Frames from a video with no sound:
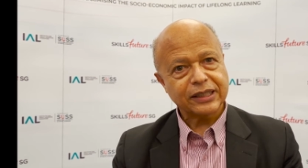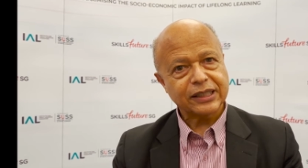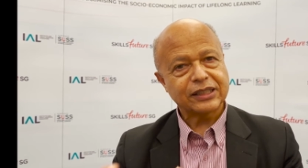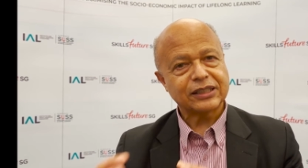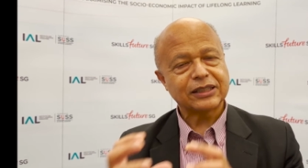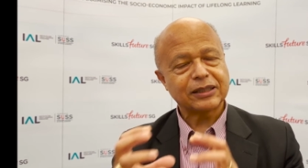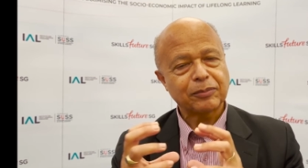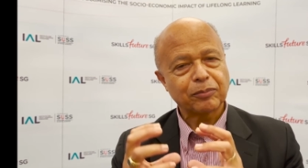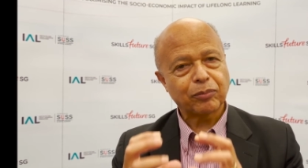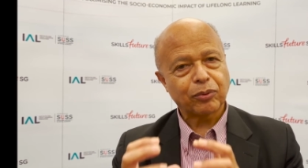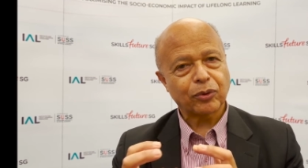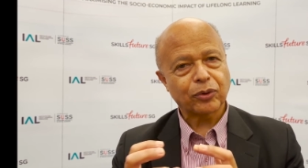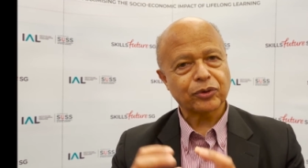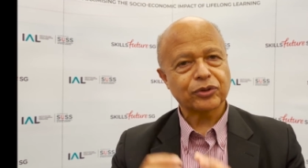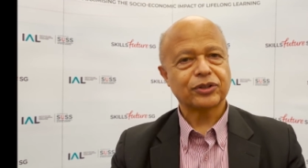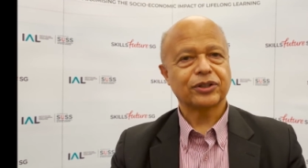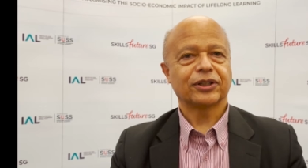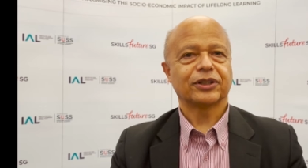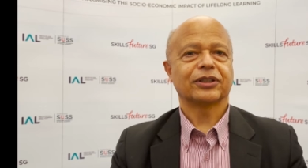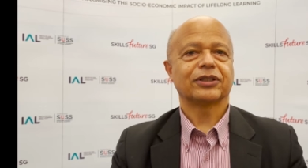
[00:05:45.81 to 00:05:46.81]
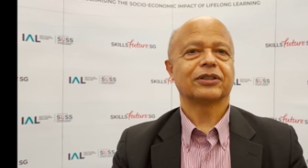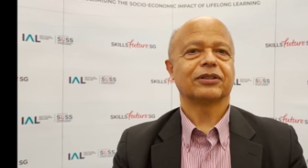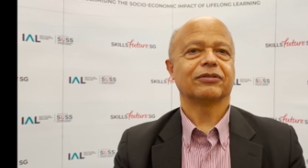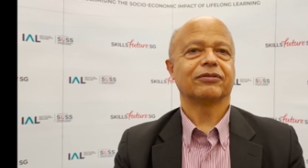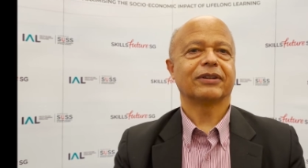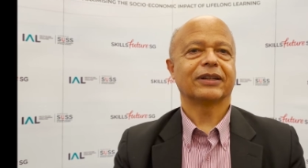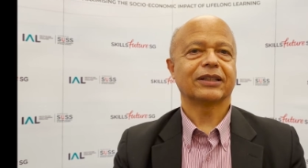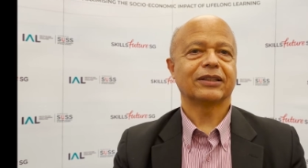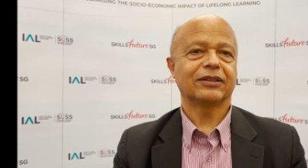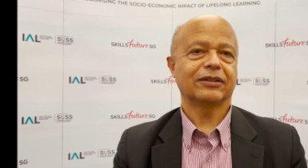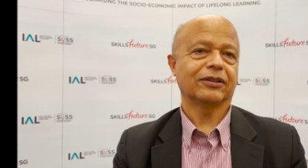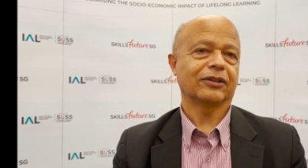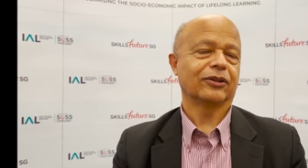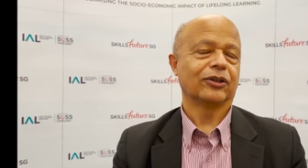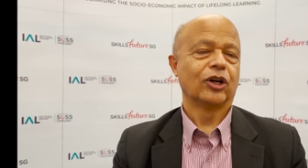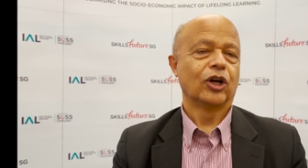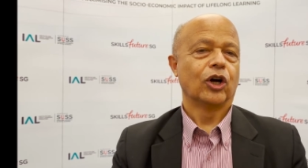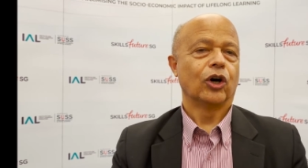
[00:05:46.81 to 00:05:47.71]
it's important that